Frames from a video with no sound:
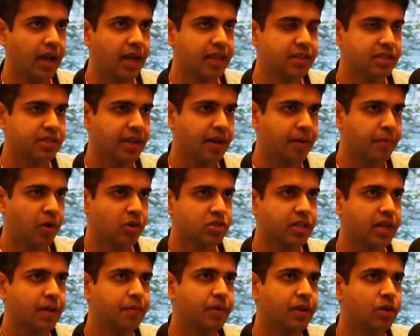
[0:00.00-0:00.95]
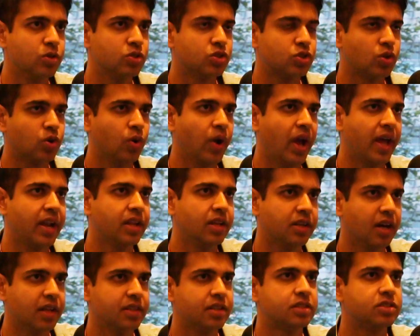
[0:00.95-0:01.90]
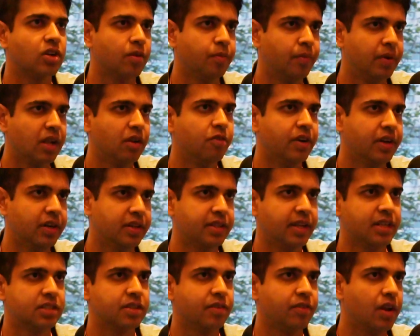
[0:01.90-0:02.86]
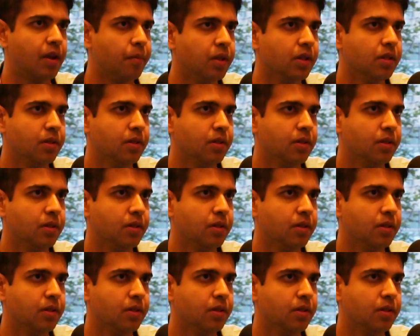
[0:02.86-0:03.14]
And this AI browser can be used through any other sort of middleware that is available.